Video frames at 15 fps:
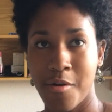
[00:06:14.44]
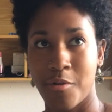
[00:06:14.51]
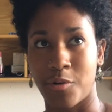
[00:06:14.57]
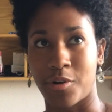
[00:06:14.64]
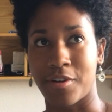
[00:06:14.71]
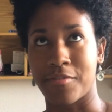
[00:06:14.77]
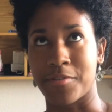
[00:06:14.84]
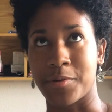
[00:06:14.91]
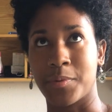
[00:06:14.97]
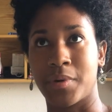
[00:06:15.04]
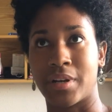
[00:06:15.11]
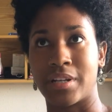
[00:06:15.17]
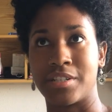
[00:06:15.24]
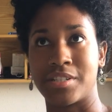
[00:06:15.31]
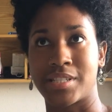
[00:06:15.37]
or if you
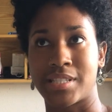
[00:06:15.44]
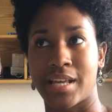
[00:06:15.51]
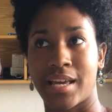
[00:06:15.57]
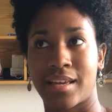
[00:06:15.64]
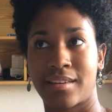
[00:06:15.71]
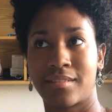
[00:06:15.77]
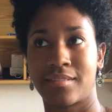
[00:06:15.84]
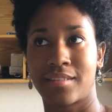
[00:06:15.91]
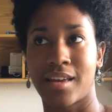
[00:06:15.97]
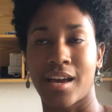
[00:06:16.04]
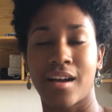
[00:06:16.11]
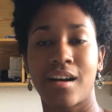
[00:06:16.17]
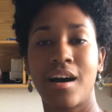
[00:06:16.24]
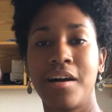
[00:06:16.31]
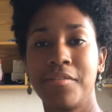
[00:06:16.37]
want to just like
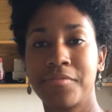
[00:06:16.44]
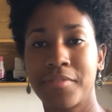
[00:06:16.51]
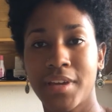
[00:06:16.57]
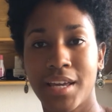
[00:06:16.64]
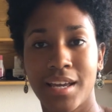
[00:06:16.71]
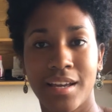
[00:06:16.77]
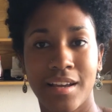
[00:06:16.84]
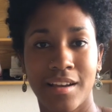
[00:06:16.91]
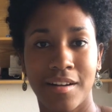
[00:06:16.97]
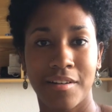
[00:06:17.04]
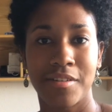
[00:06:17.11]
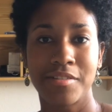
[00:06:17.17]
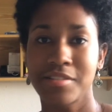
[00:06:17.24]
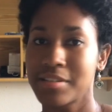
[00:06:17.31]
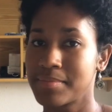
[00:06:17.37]
get coffee
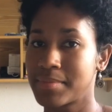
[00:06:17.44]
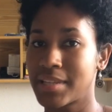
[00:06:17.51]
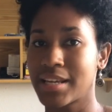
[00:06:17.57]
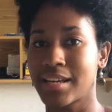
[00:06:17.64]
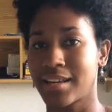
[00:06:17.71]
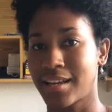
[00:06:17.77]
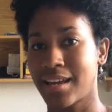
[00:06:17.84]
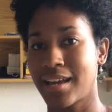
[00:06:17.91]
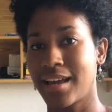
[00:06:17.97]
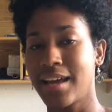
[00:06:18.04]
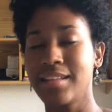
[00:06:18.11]
or something,